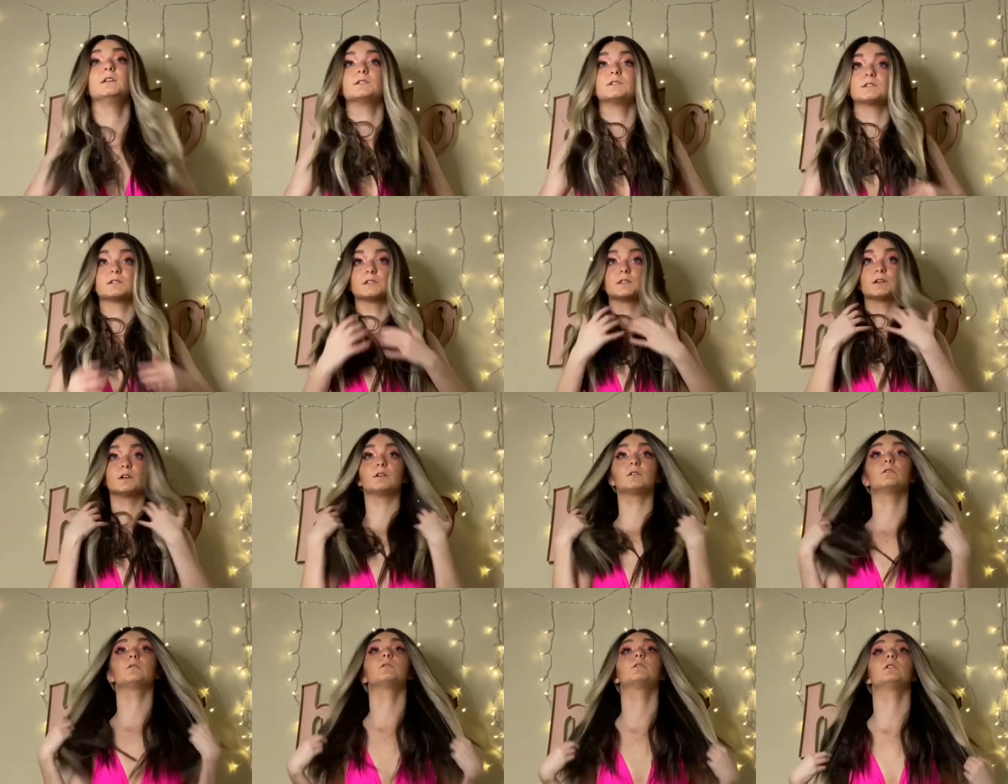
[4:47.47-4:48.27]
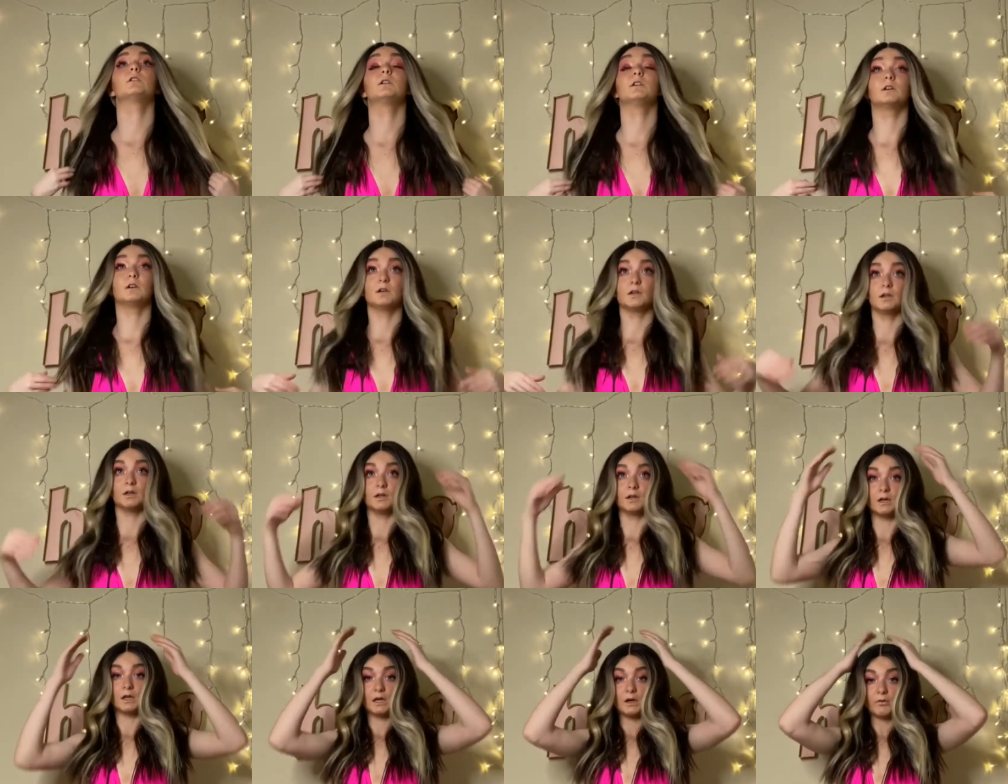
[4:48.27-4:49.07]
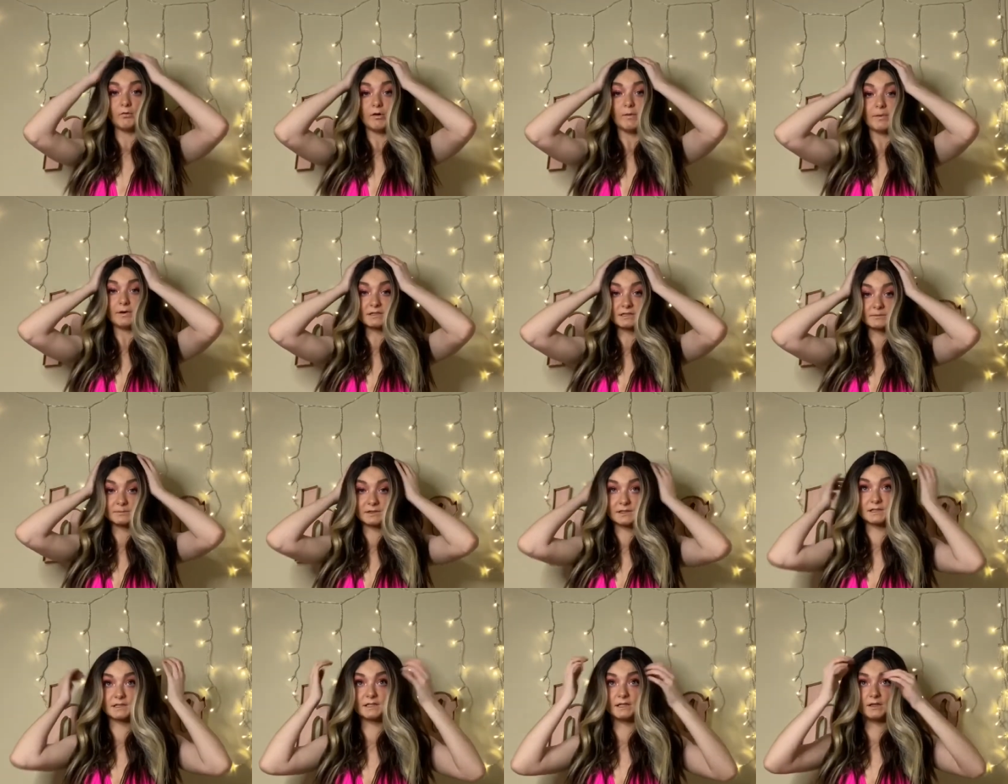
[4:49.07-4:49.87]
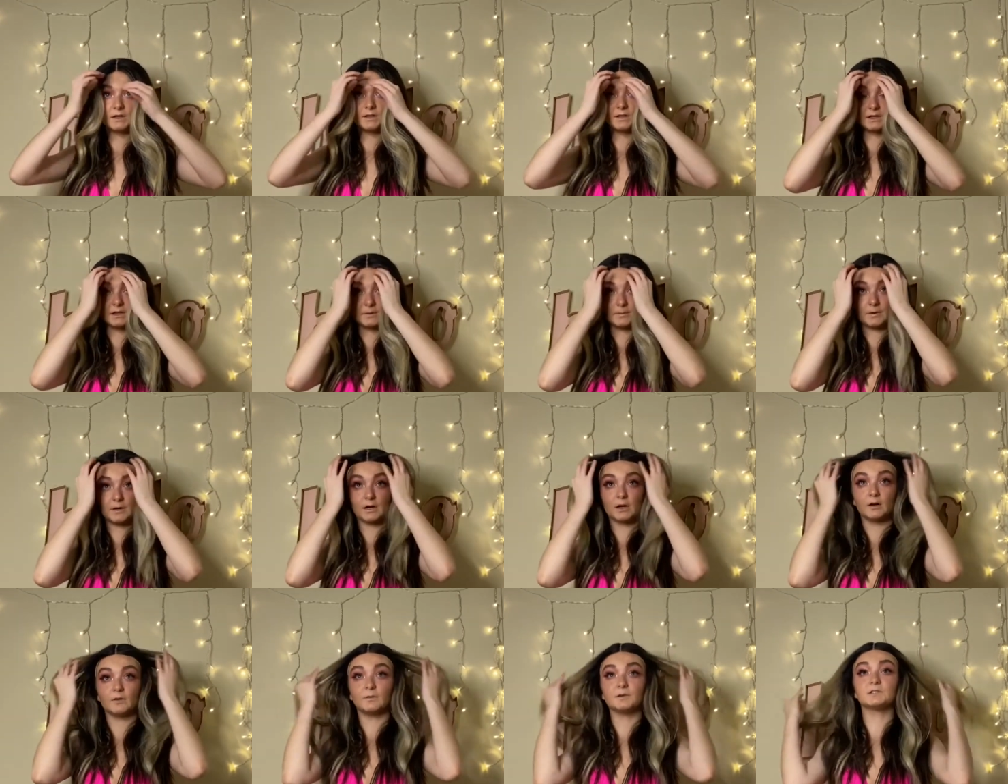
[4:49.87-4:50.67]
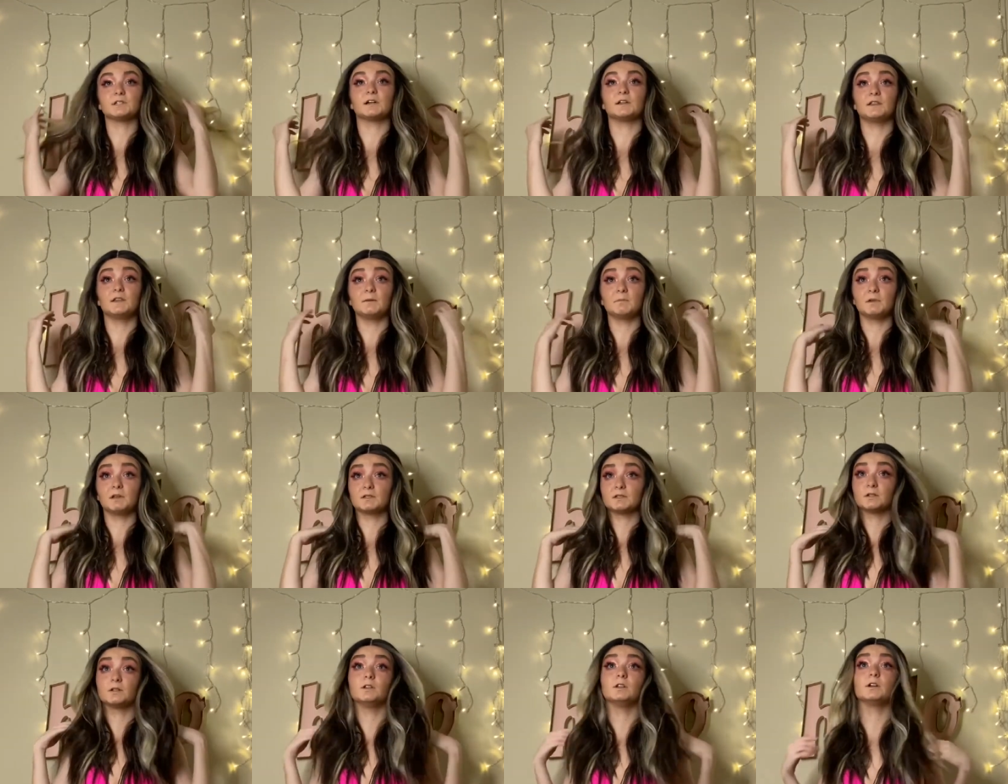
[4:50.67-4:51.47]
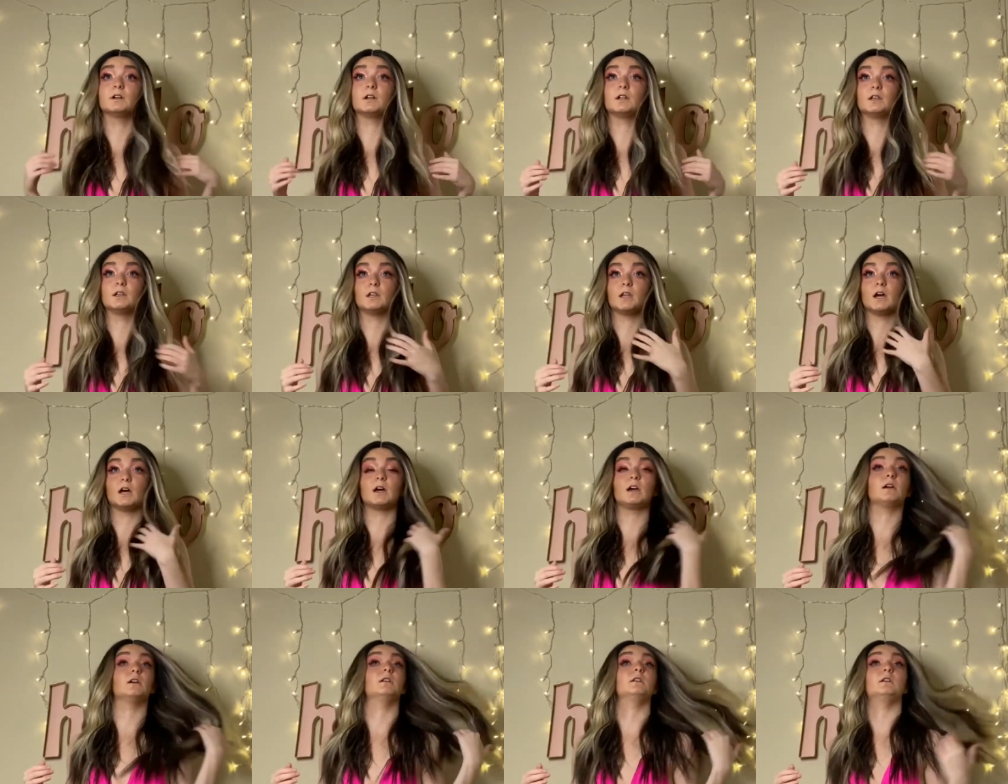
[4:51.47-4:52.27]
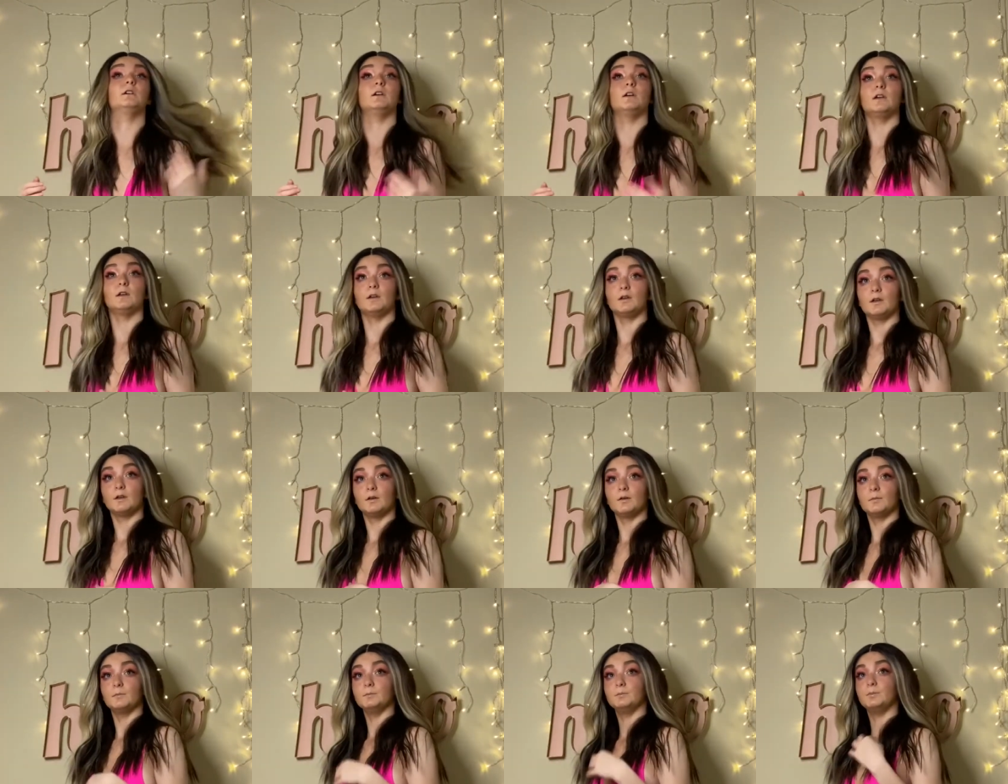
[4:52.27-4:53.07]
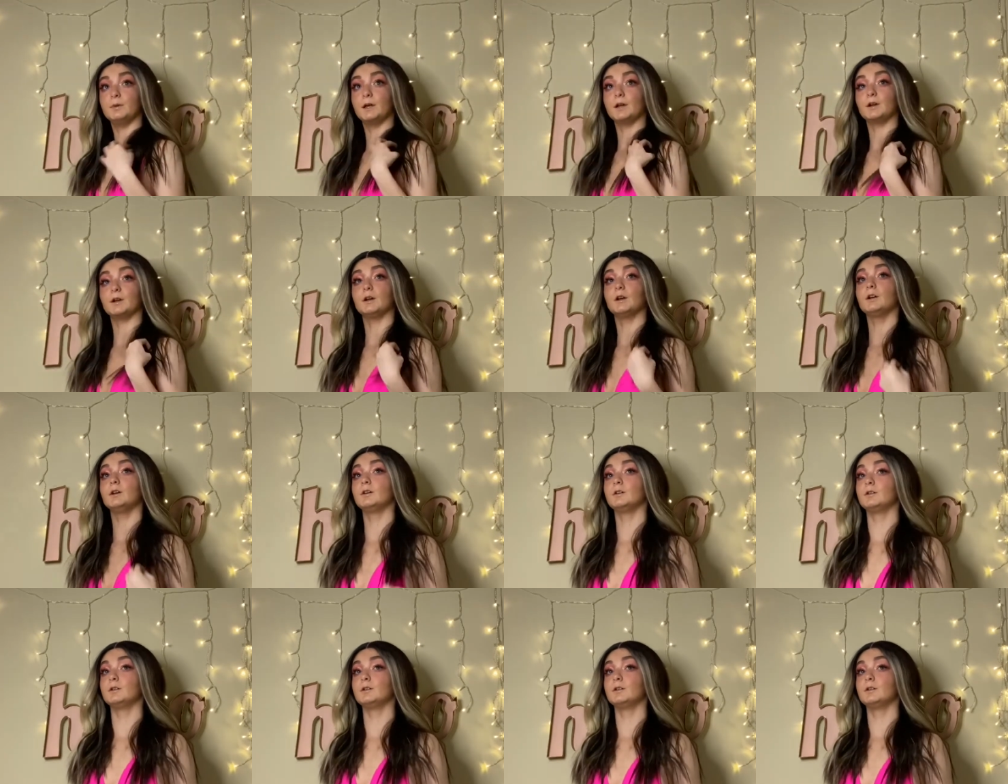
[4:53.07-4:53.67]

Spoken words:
so we put some concealer in the part, which I think makes her look a lot better.